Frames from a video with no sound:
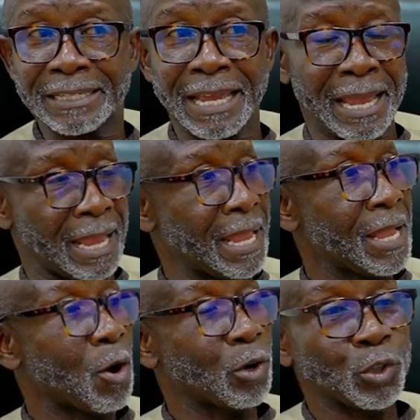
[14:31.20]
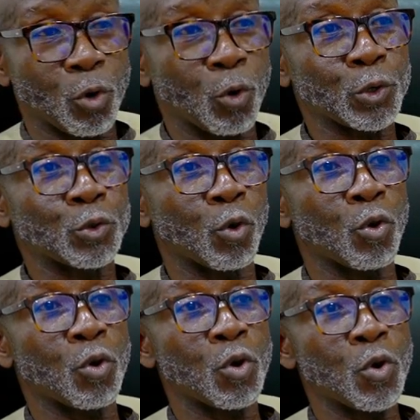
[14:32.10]
say, what you call
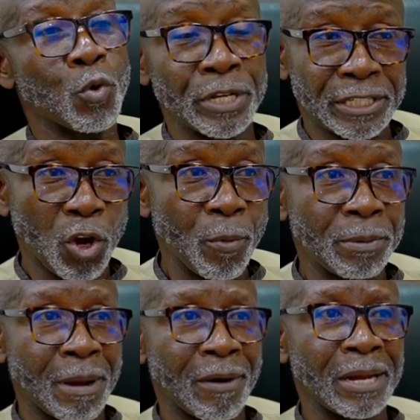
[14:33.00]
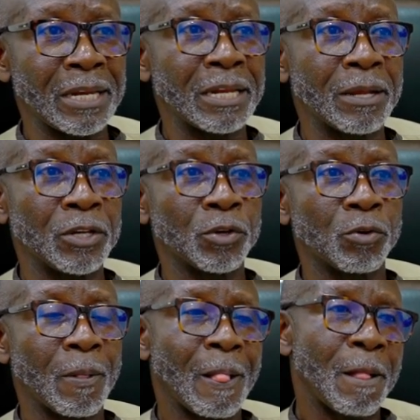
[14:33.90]
so Unisco with Marani, you.
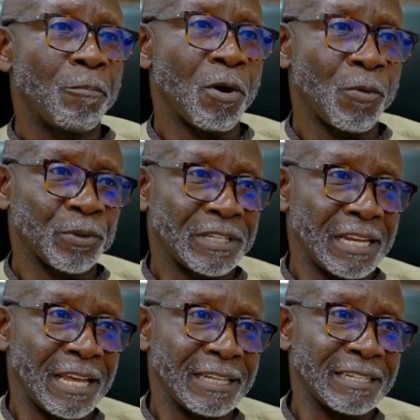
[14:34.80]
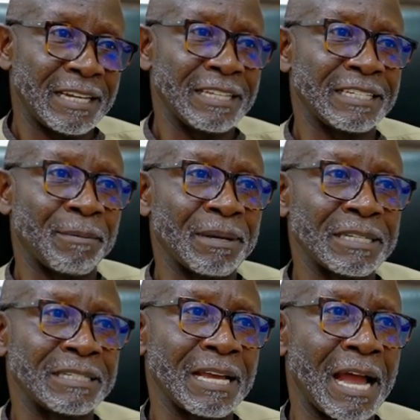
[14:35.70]
When we send you a challenge about
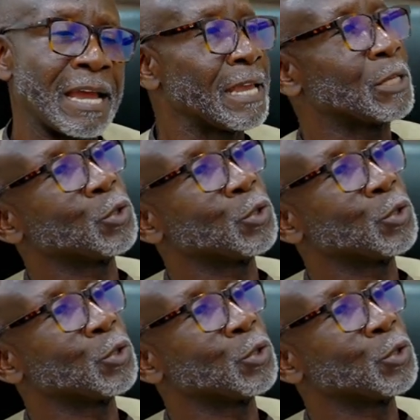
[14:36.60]
this year, it